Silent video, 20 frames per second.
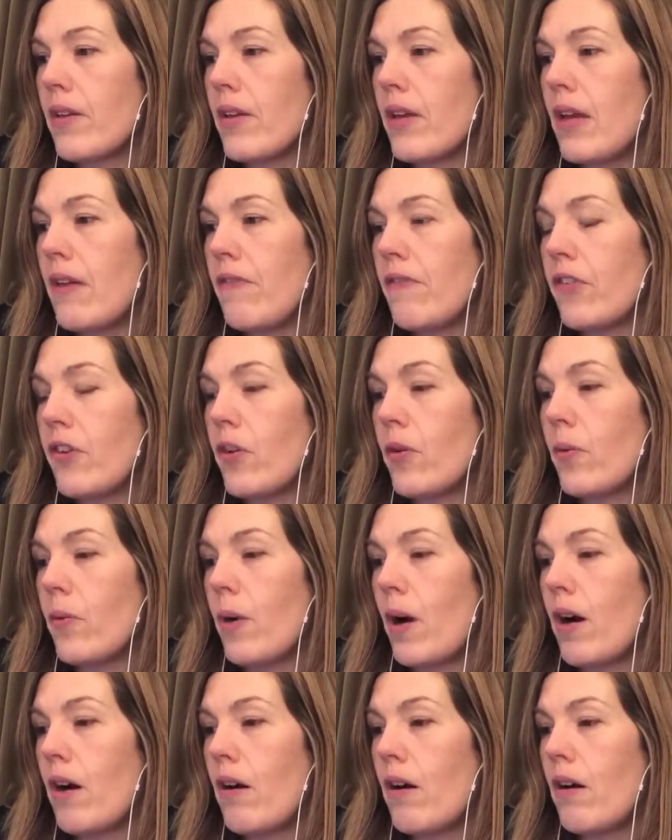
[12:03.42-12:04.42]
If
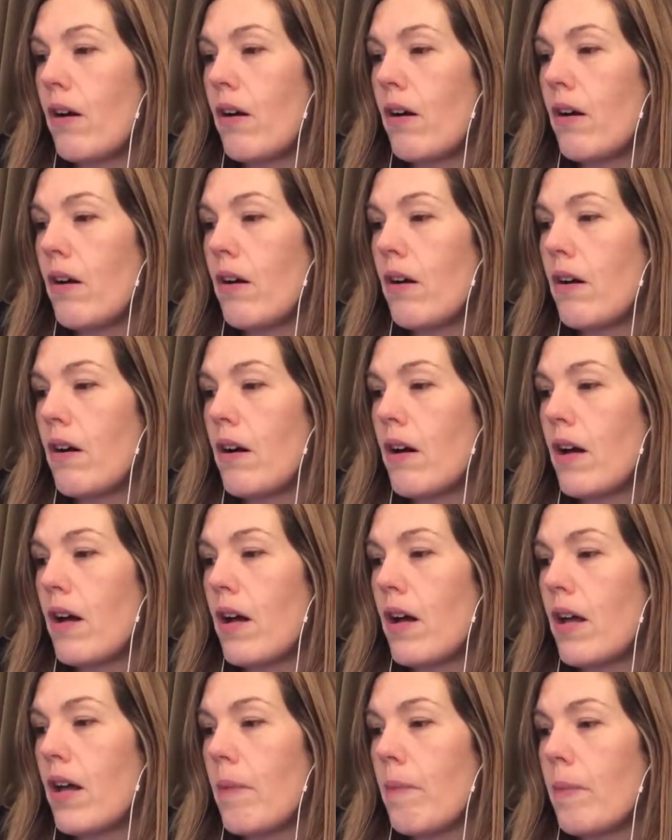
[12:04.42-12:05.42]
you are
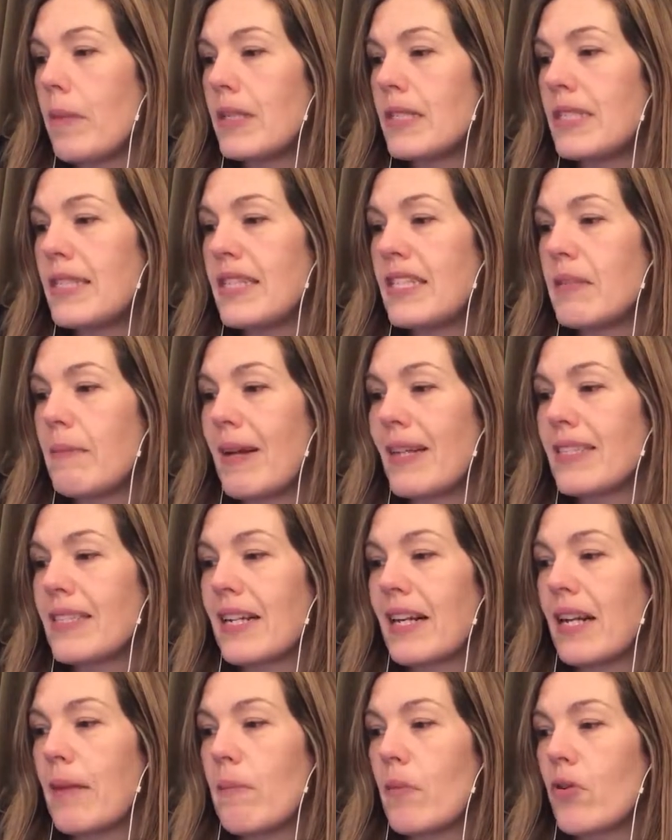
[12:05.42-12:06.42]

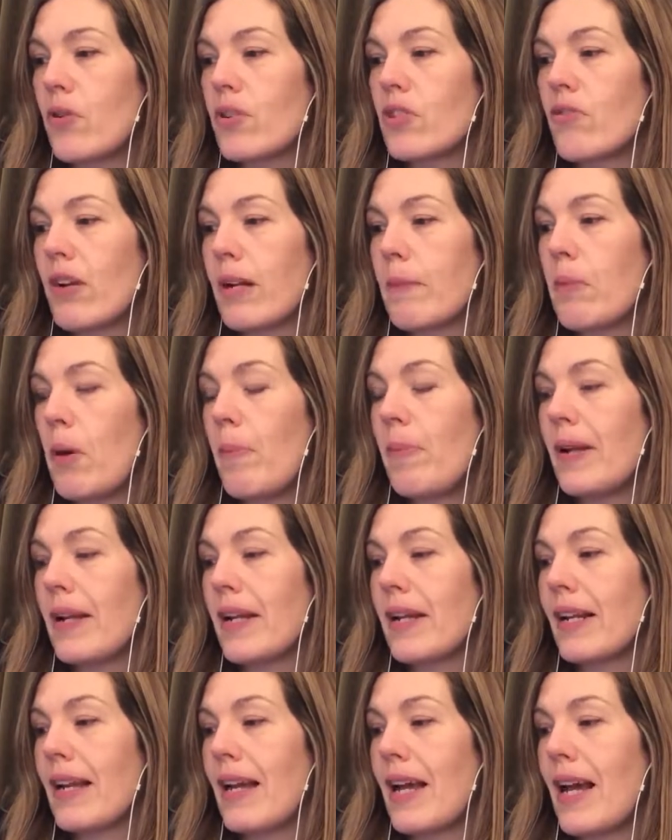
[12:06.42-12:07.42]
systematically monitoring
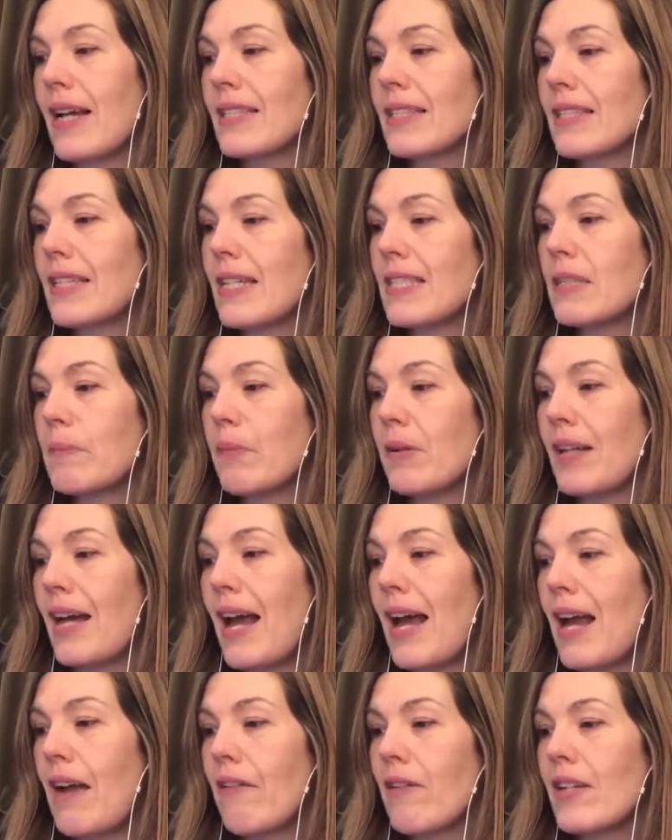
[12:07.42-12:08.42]
publicly accessible
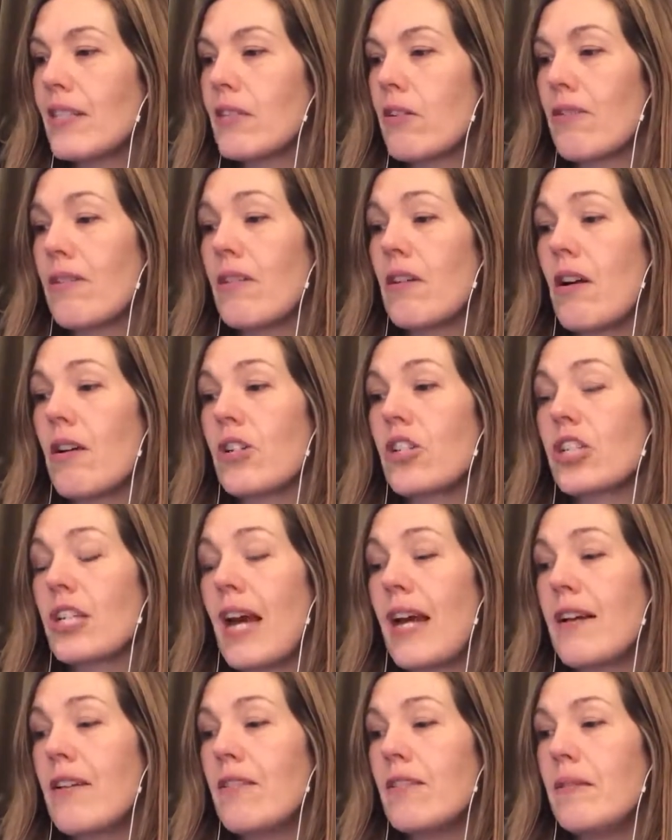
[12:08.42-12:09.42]
areas on a large
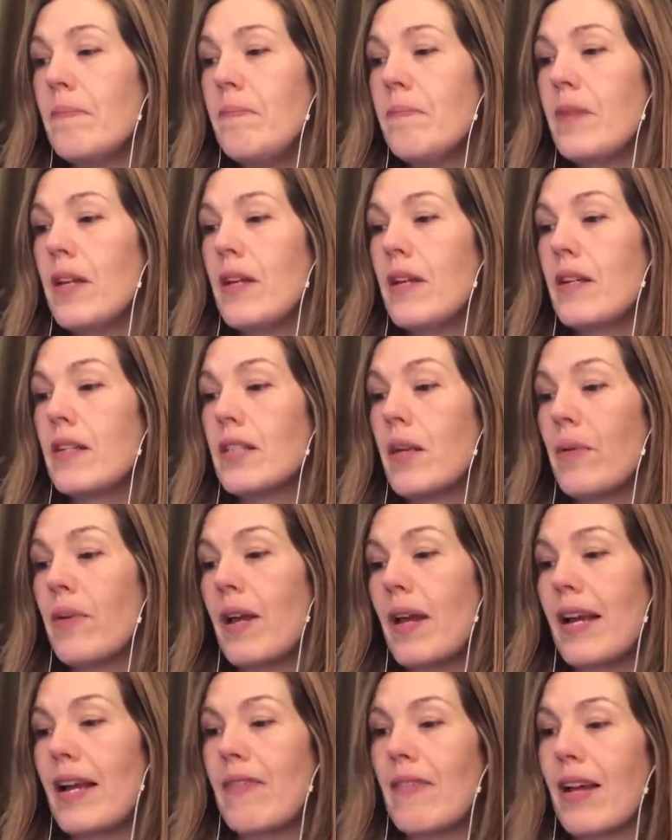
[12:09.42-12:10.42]
scale, so
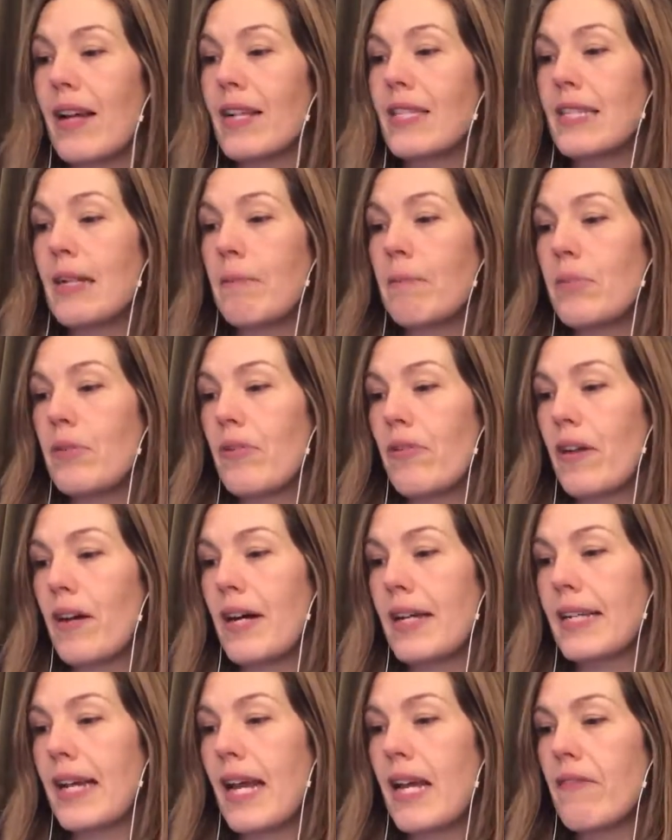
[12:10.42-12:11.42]
like in that example that
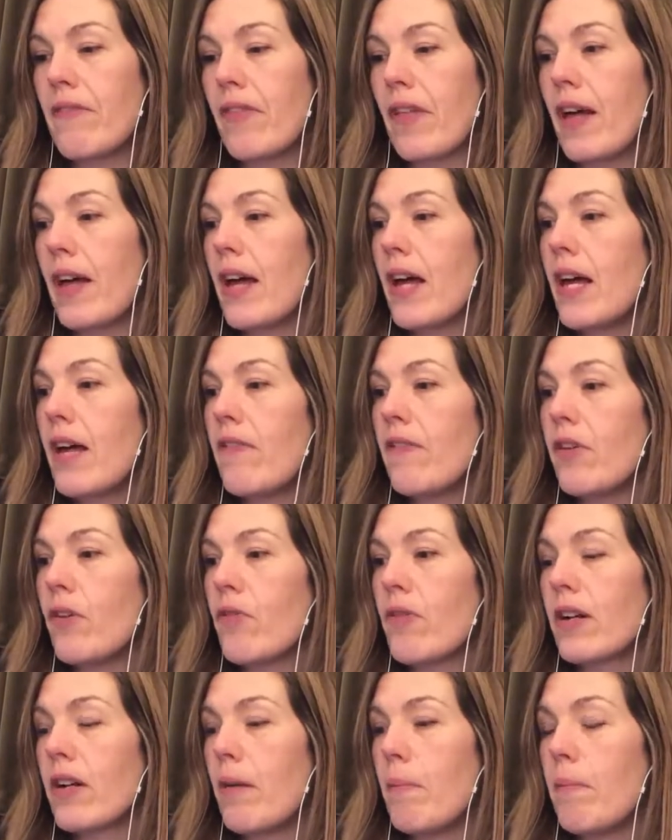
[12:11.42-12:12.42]
I gave there, if
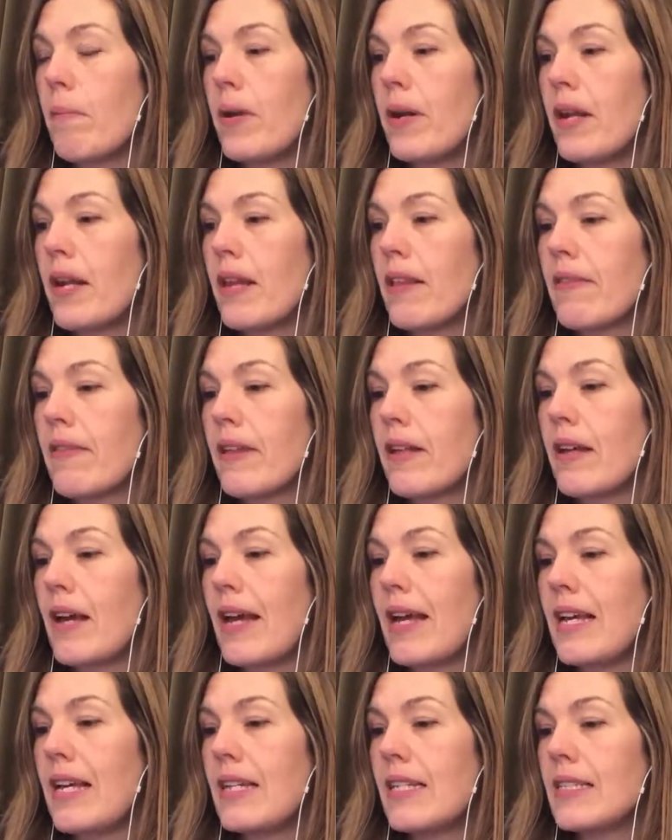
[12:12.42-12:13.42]
you're a company that
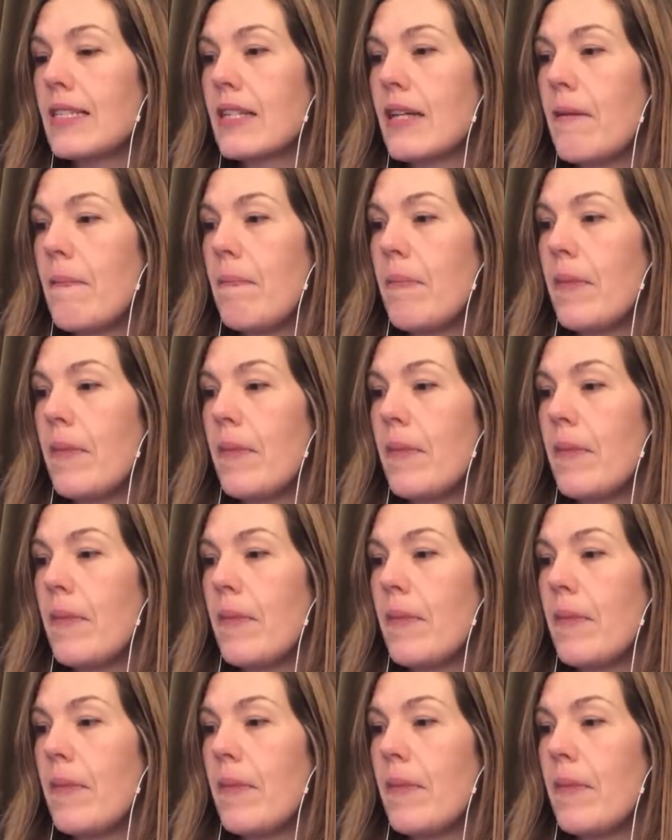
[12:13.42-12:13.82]
is